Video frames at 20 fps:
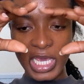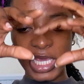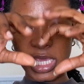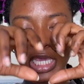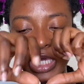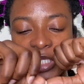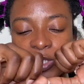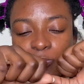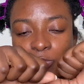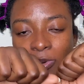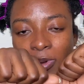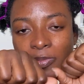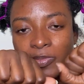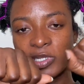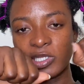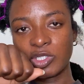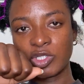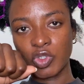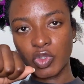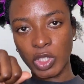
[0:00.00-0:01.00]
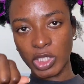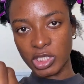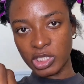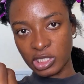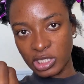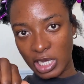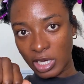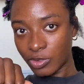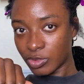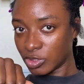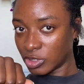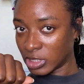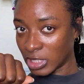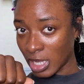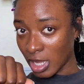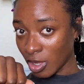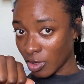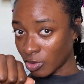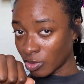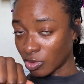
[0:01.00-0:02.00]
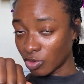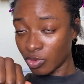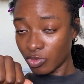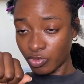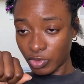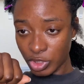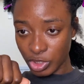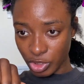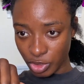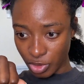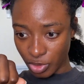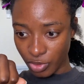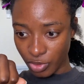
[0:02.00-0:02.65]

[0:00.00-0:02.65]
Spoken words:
it's probably stretched out now, which is